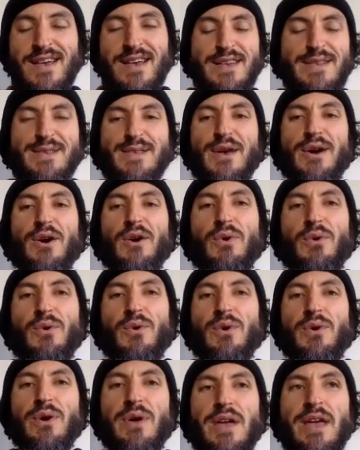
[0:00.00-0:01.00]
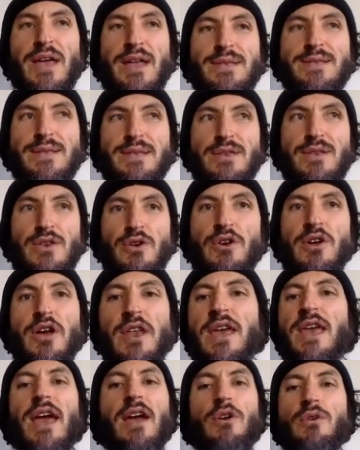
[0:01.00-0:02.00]
So you're gonna
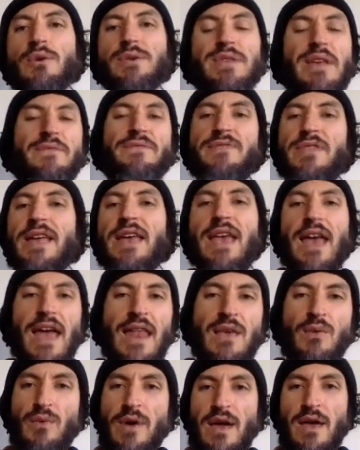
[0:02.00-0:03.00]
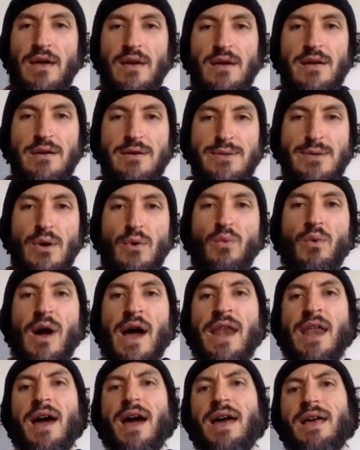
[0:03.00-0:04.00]
get girls that flake anyway. So
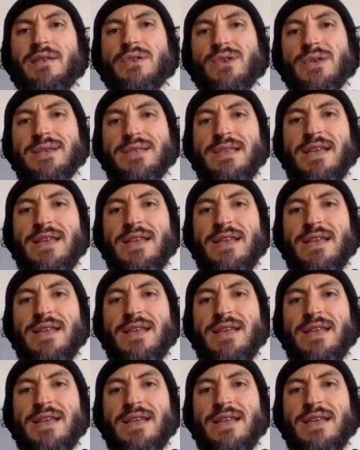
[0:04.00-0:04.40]
why not just